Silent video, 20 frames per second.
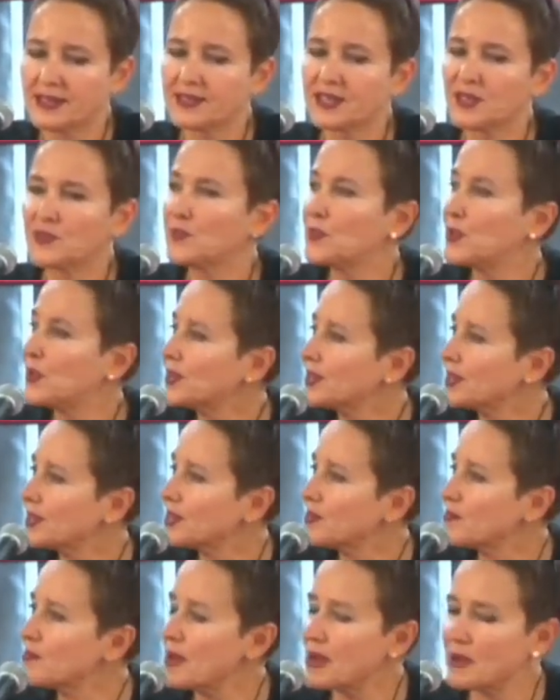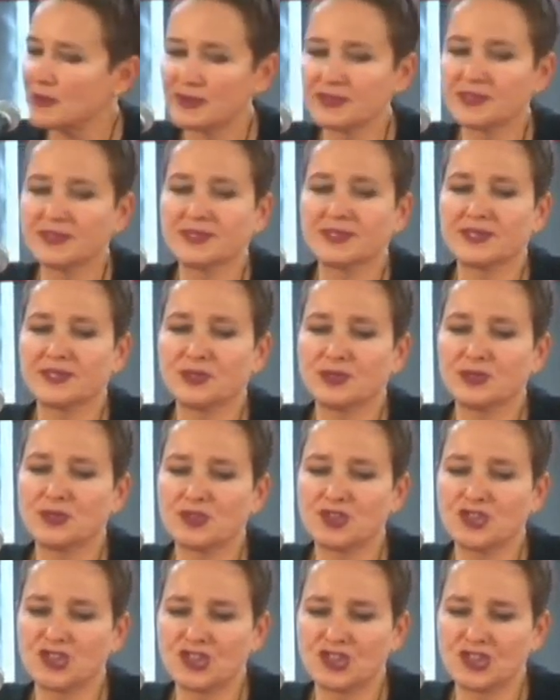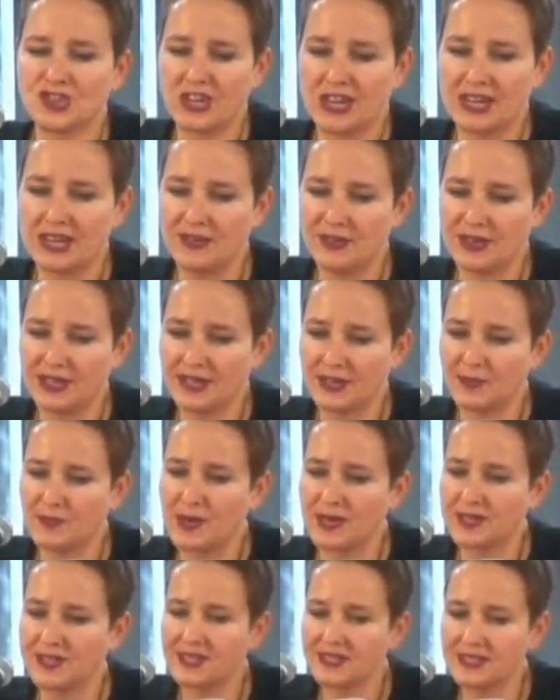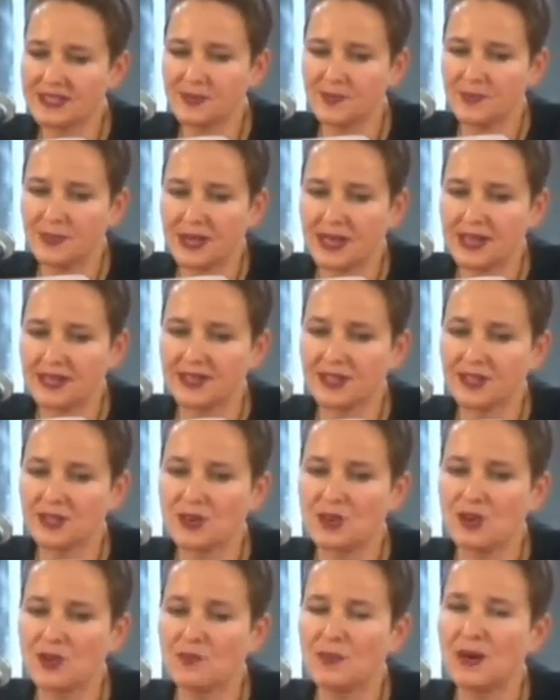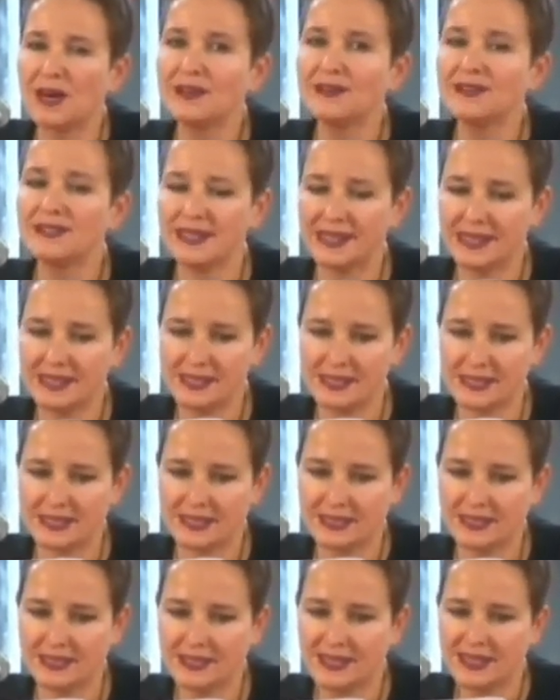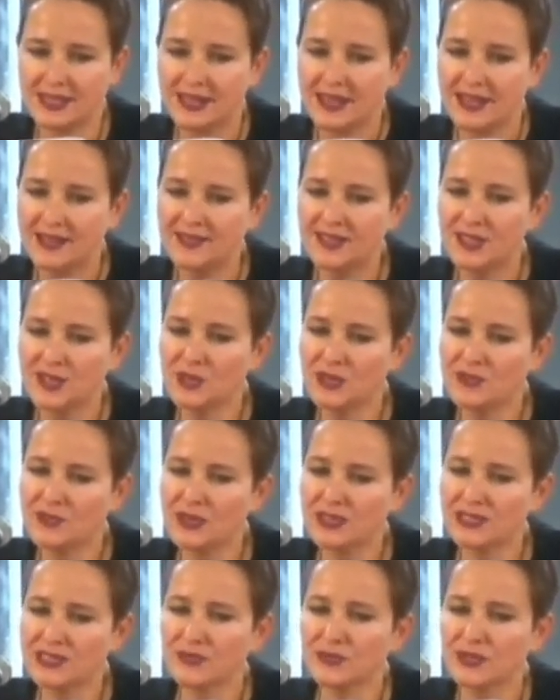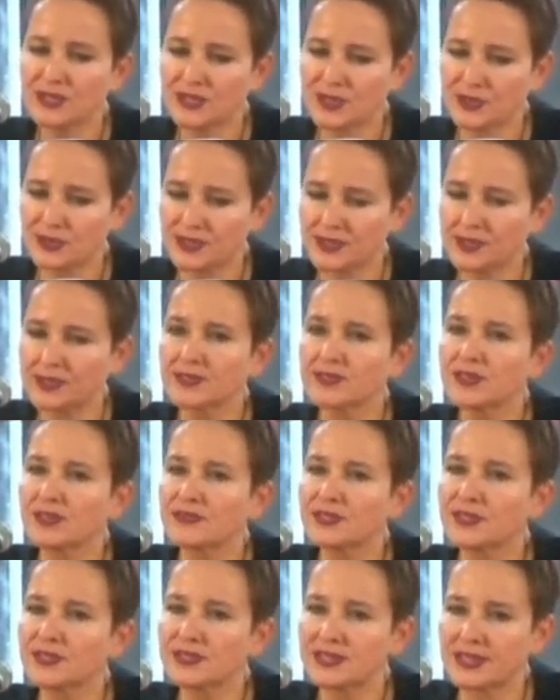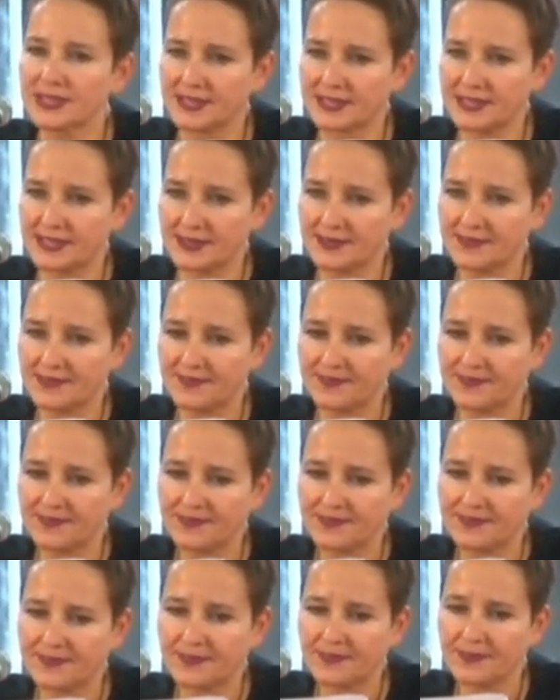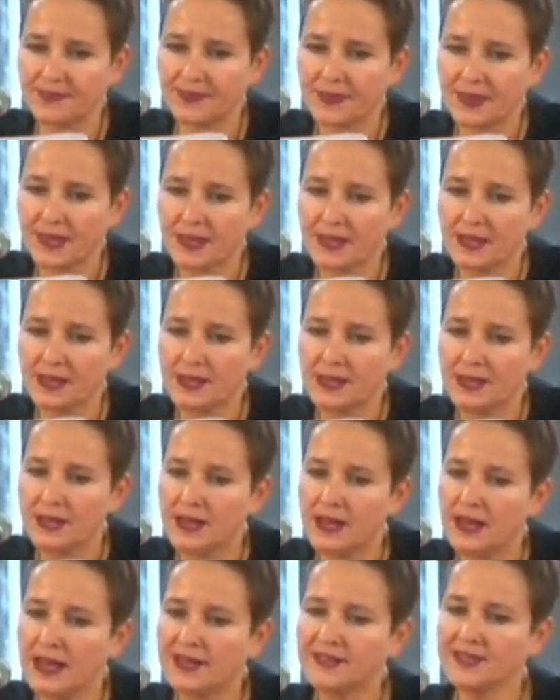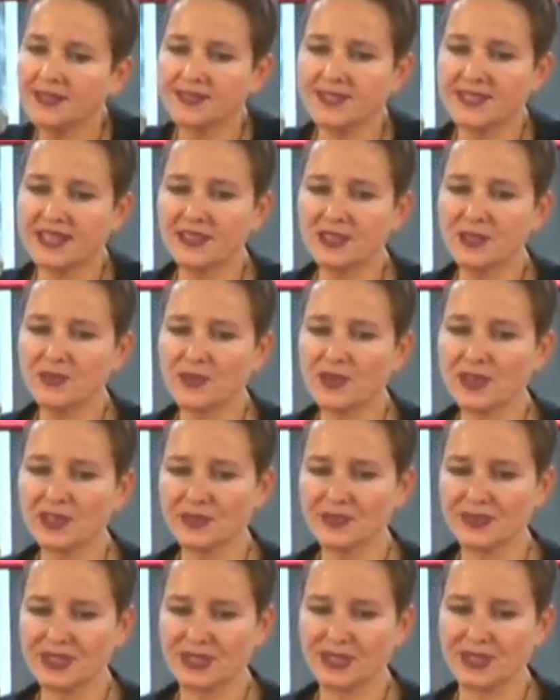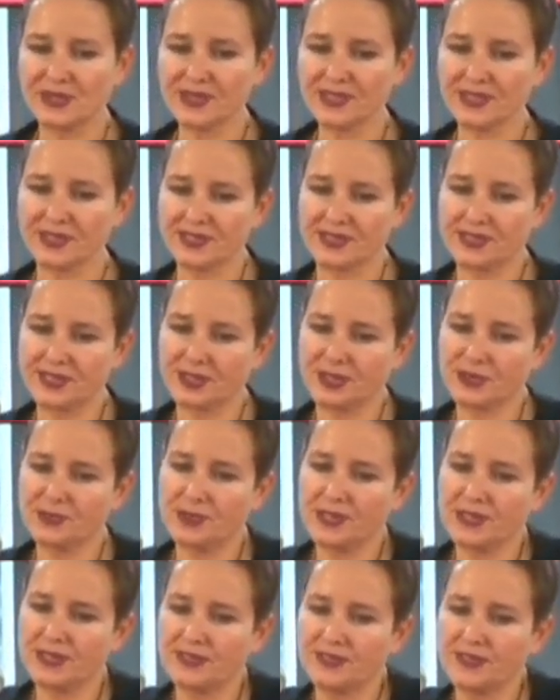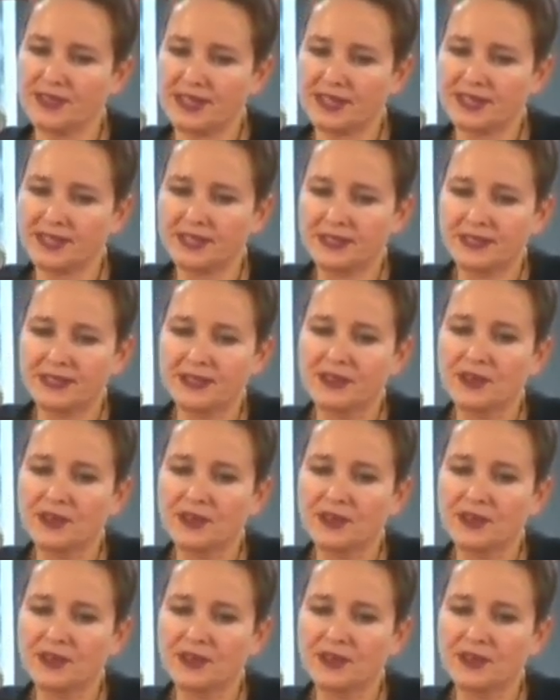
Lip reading: that work amounts to sharing, participating, or partaking in the universal resources of society. I understand the word resources here to mean that